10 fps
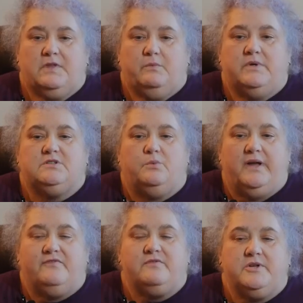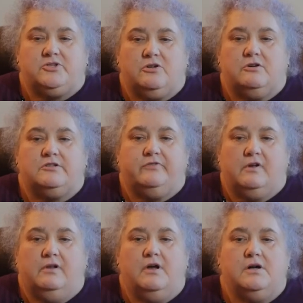was away from the church for
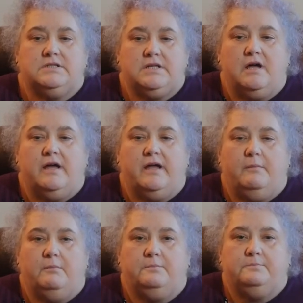a long time.